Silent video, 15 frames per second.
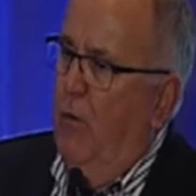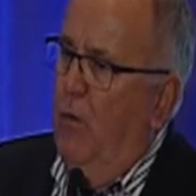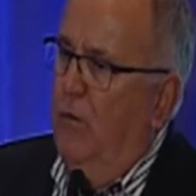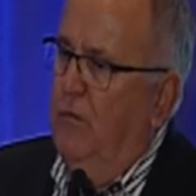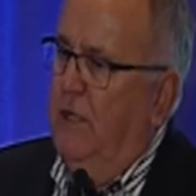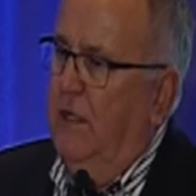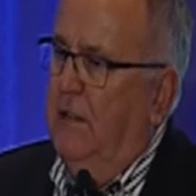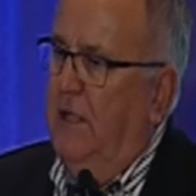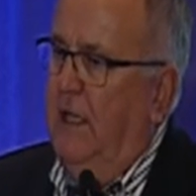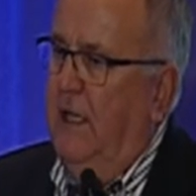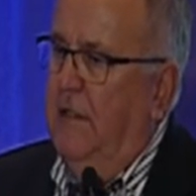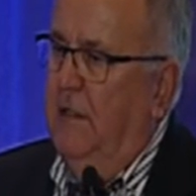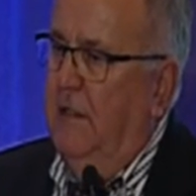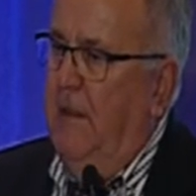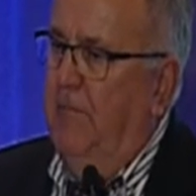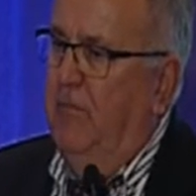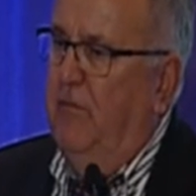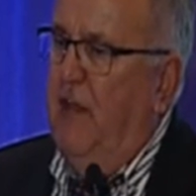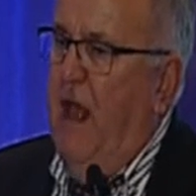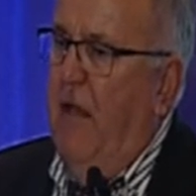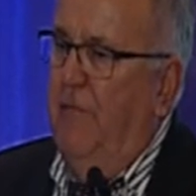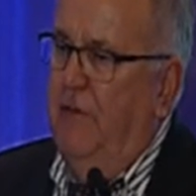wound healing and limb
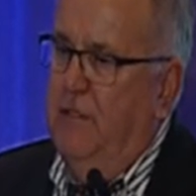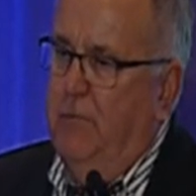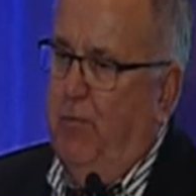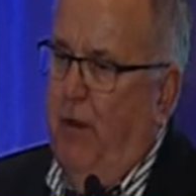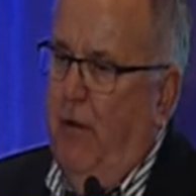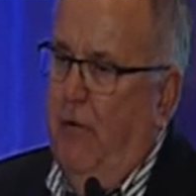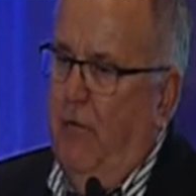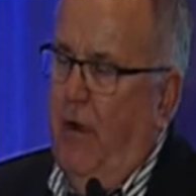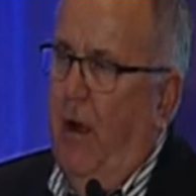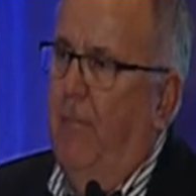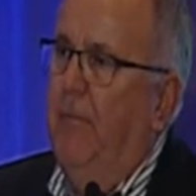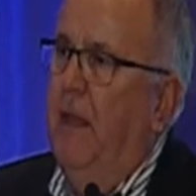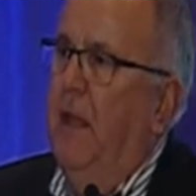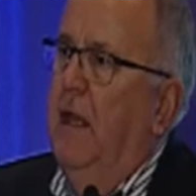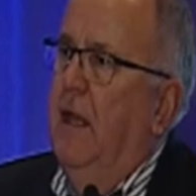salvage program.